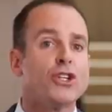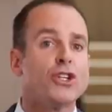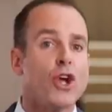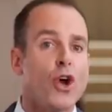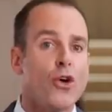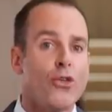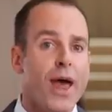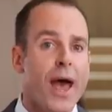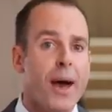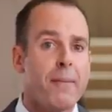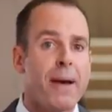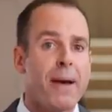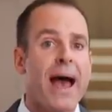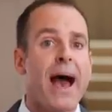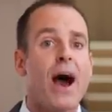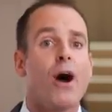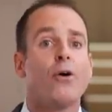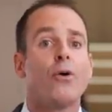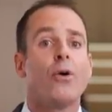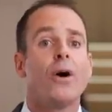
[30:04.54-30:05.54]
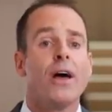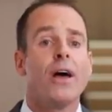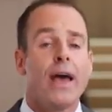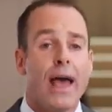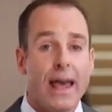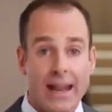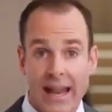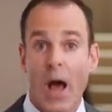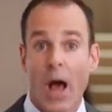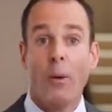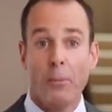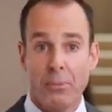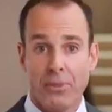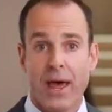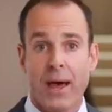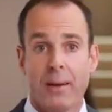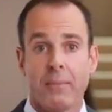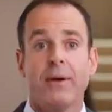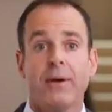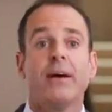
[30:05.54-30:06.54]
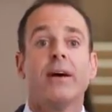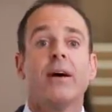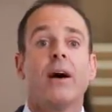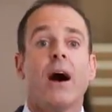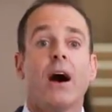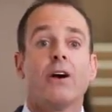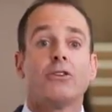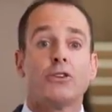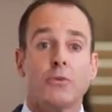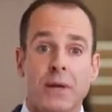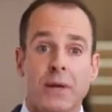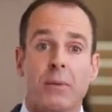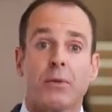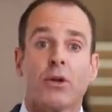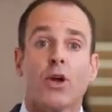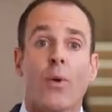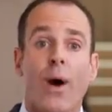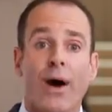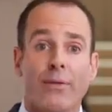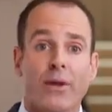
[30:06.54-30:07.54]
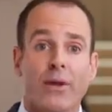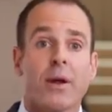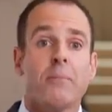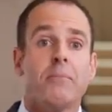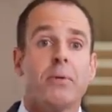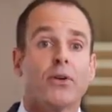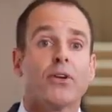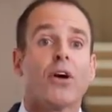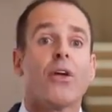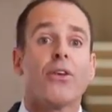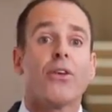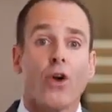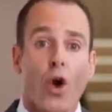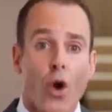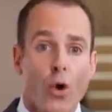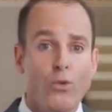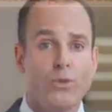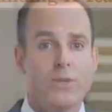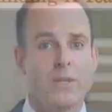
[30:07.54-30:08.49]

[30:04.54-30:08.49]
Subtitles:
show them how and help them to be able to go out there and build their own